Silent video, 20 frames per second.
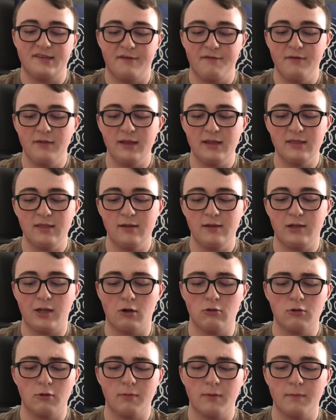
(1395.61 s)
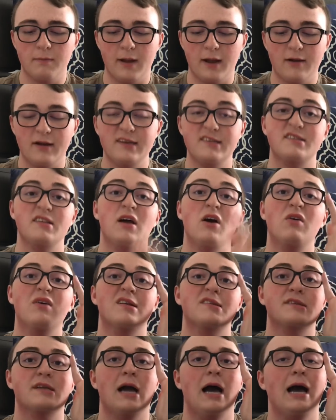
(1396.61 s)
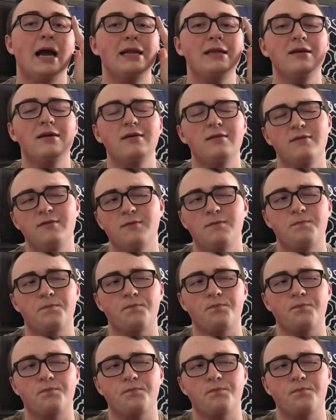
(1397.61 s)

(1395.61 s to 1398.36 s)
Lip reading: I feel like the juniper berries note is kind of